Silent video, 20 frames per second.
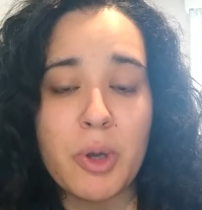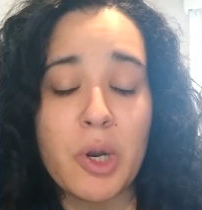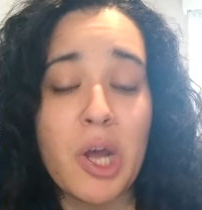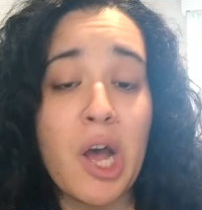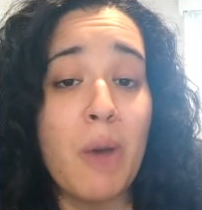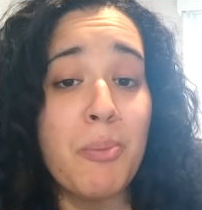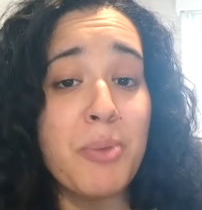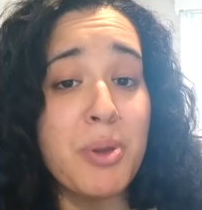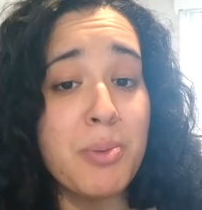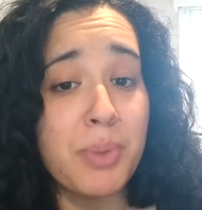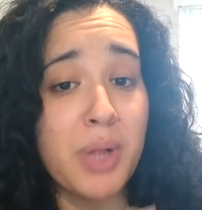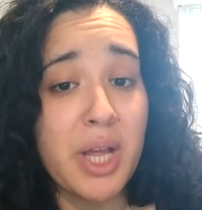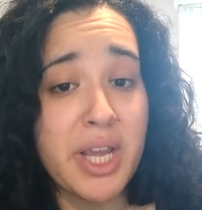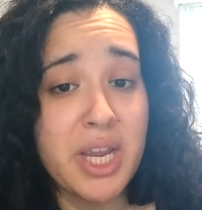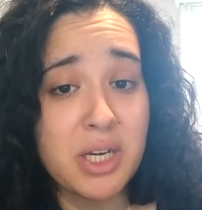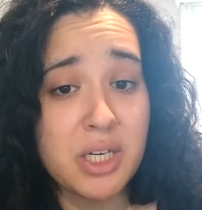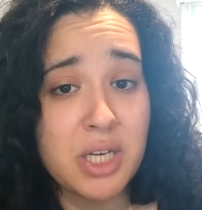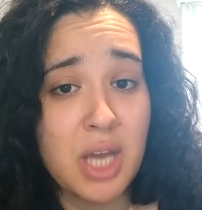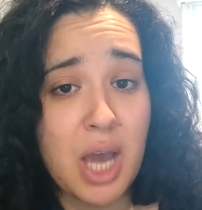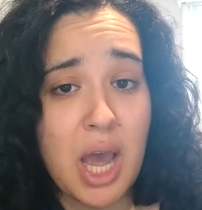It'll help you
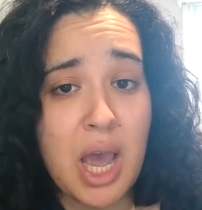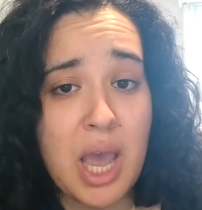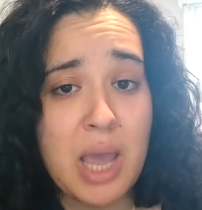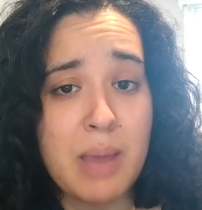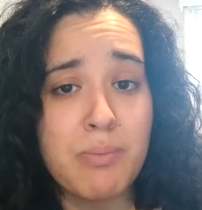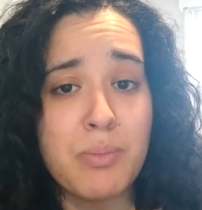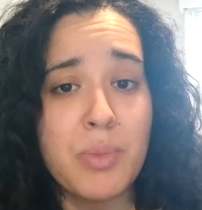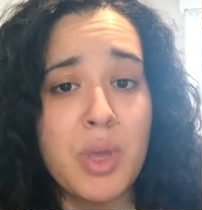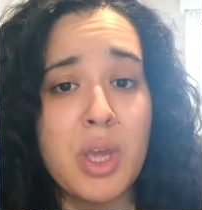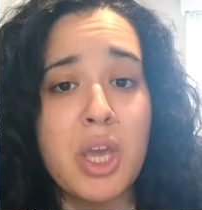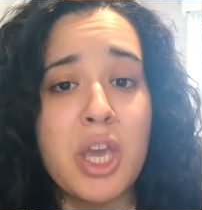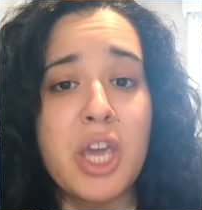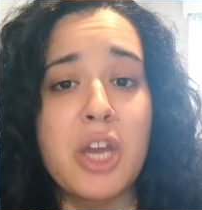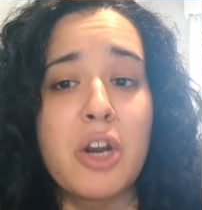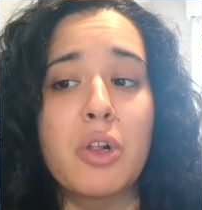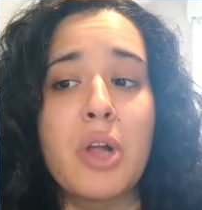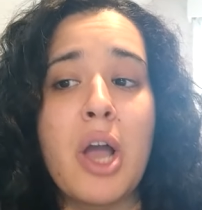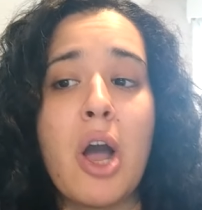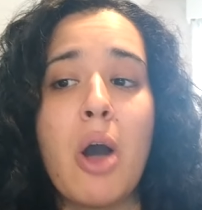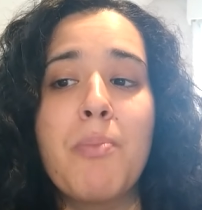play in time, and
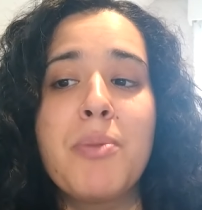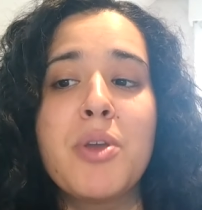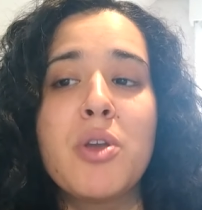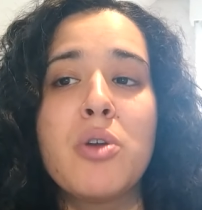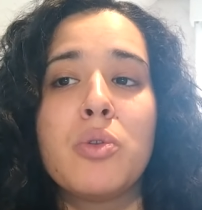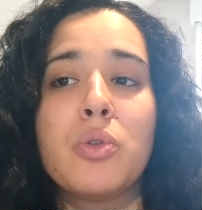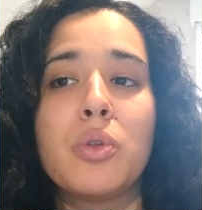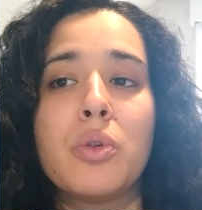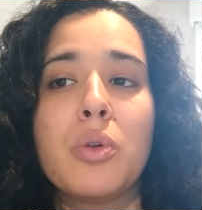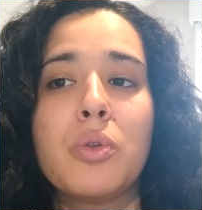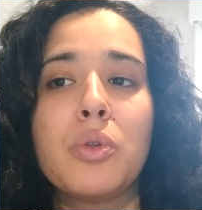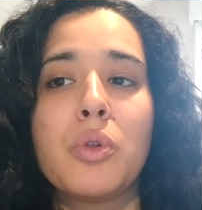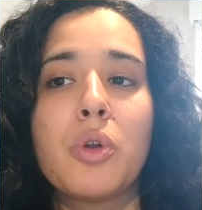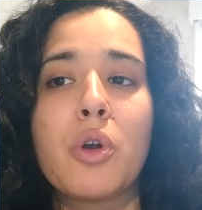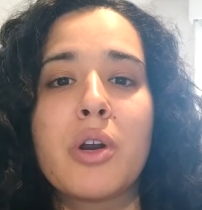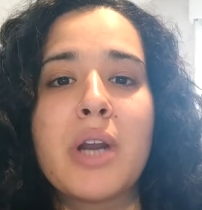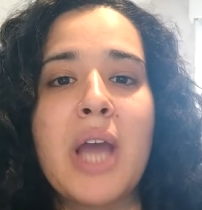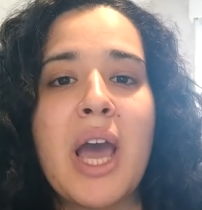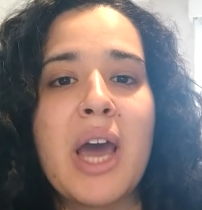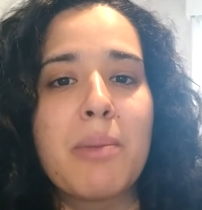it'll help you
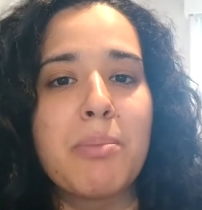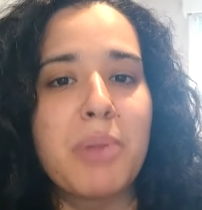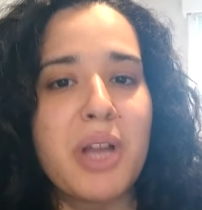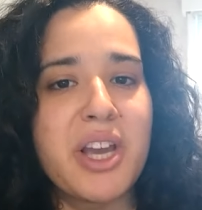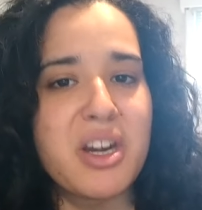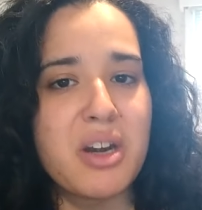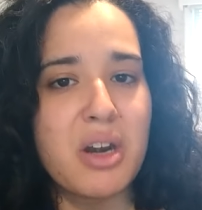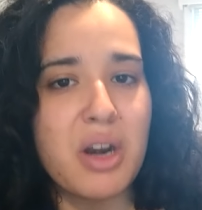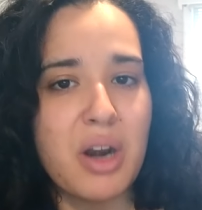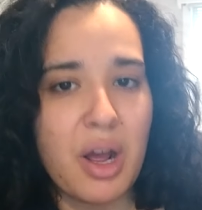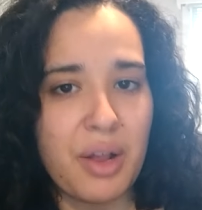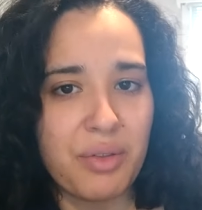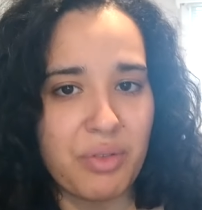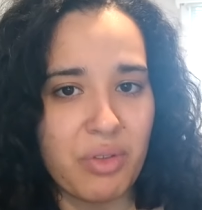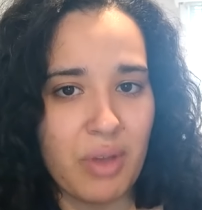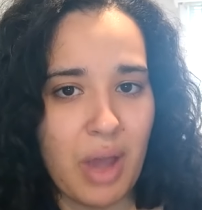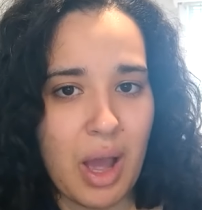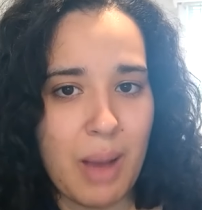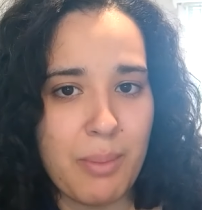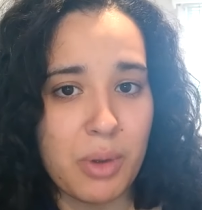learn how to play in an
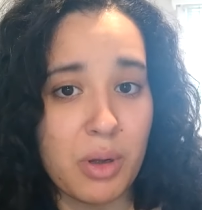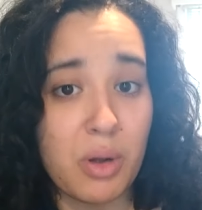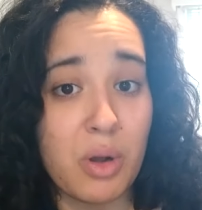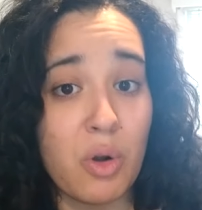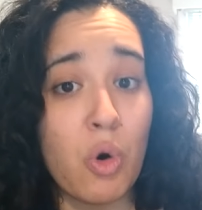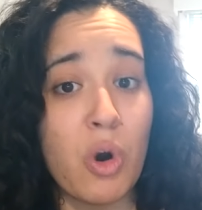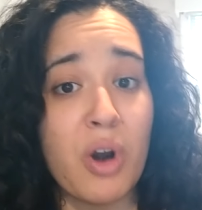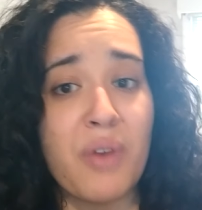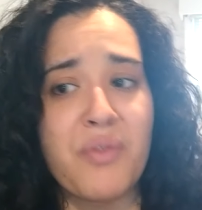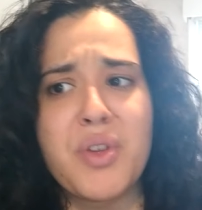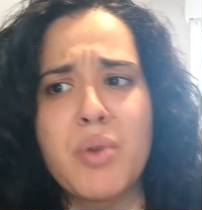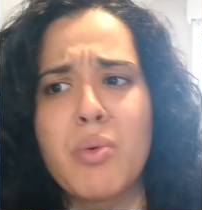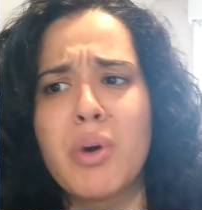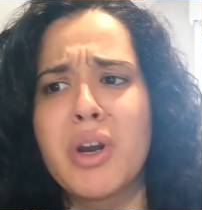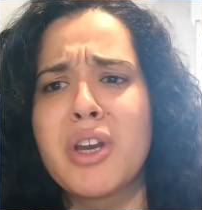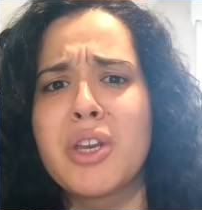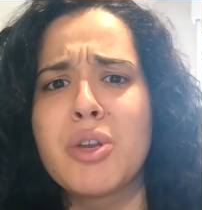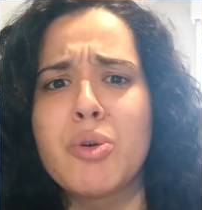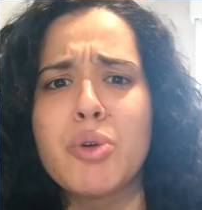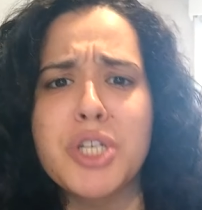ensemble, or if you
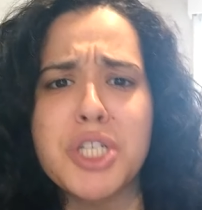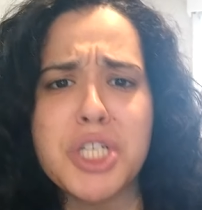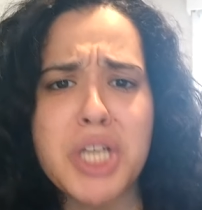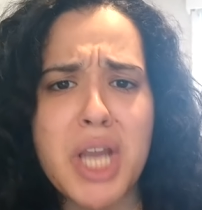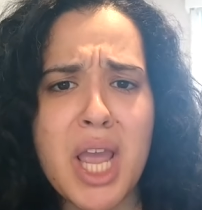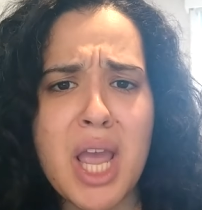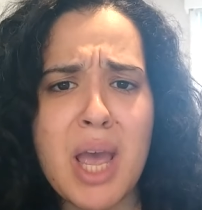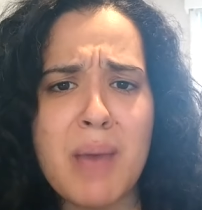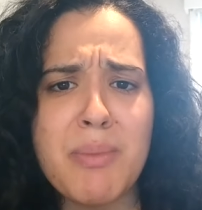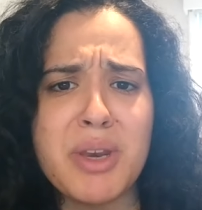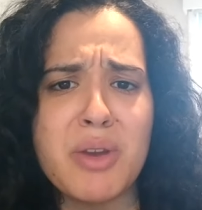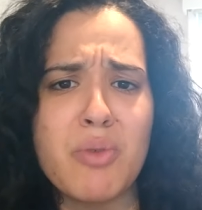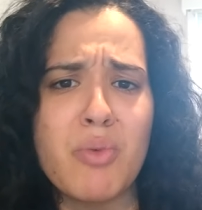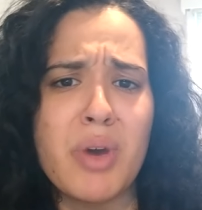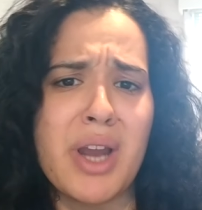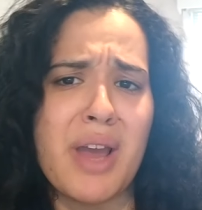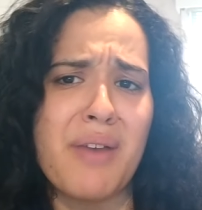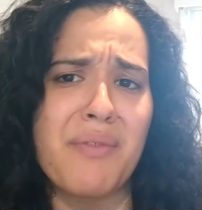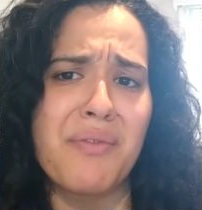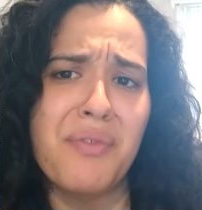want to do a jam and you
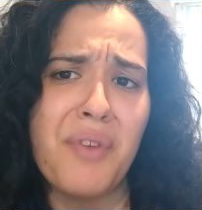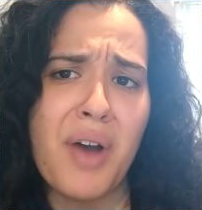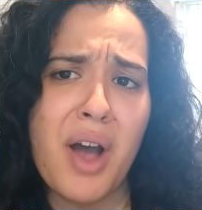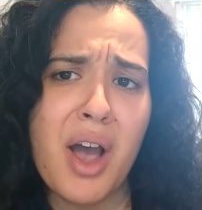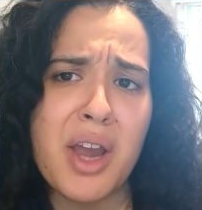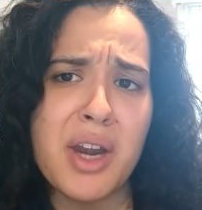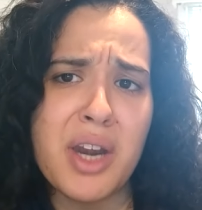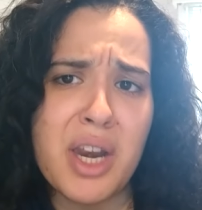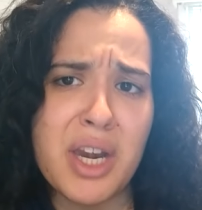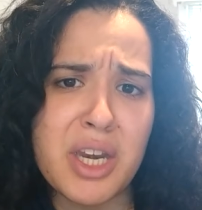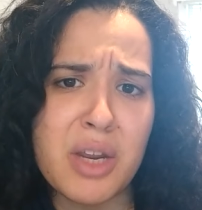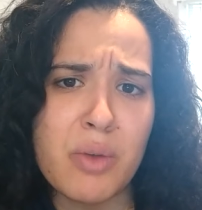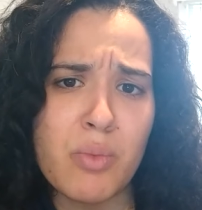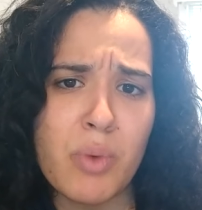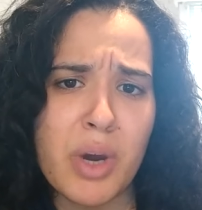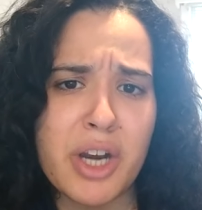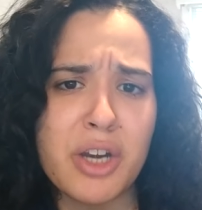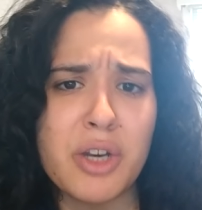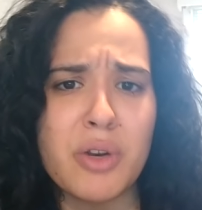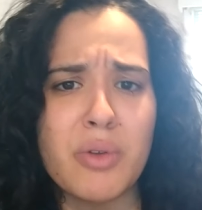want to have fun and you
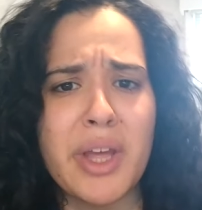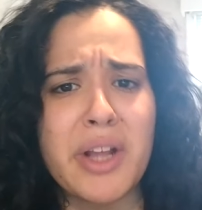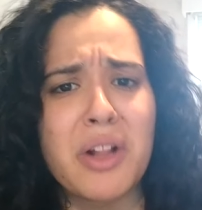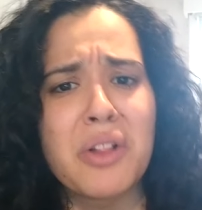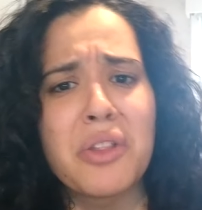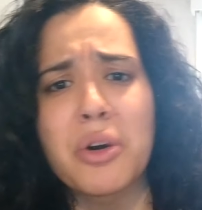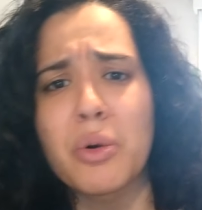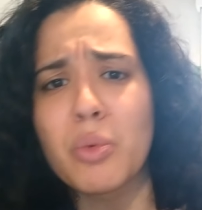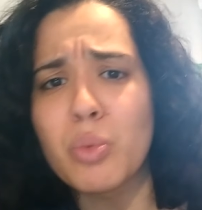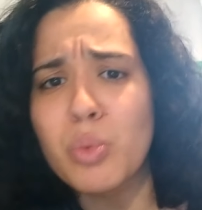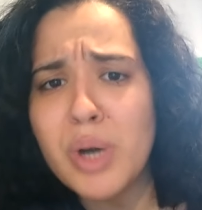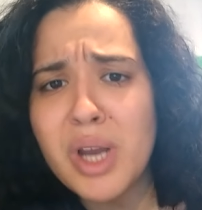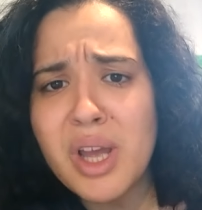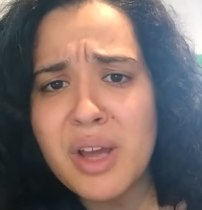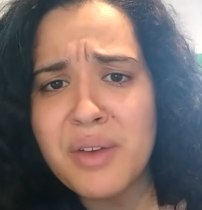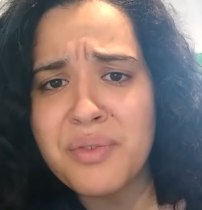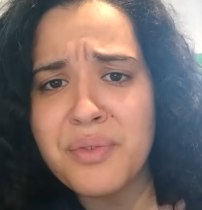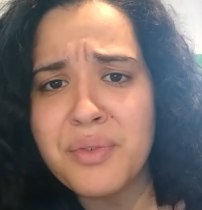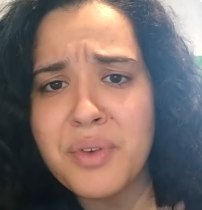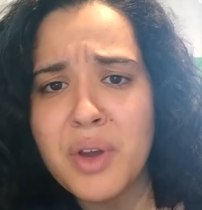want to do like a little
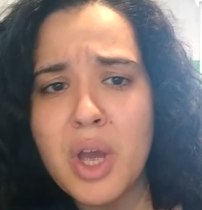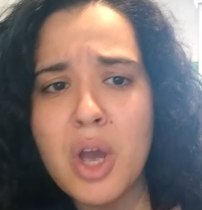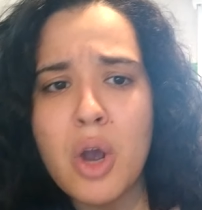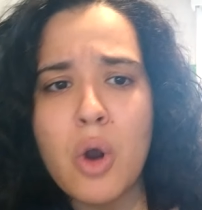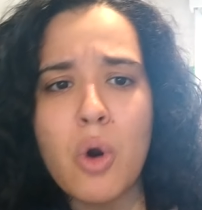riff,